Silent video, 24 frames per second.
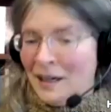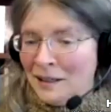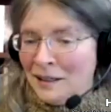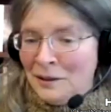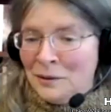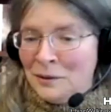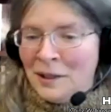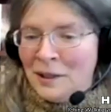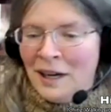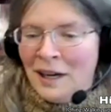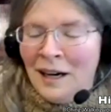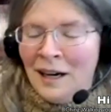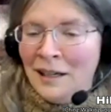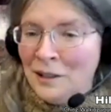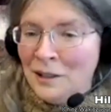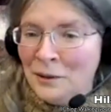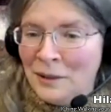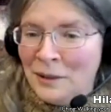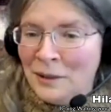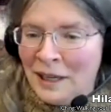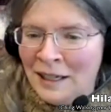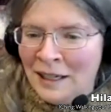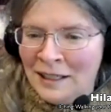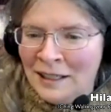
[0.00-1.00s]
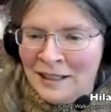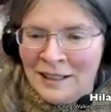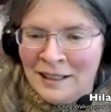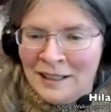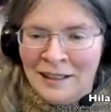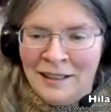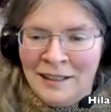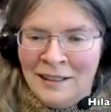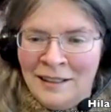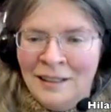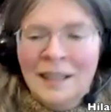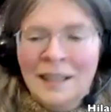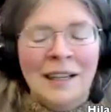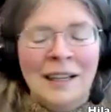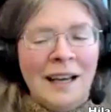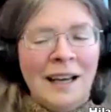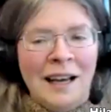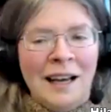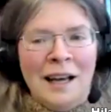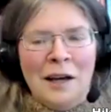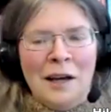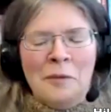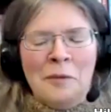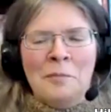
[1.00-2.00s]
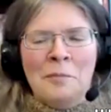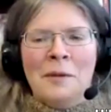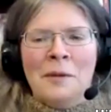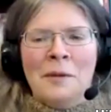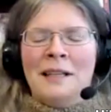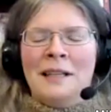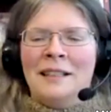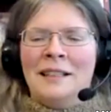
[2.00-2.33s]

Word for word: aren't you? Aren't you getting keen? Um,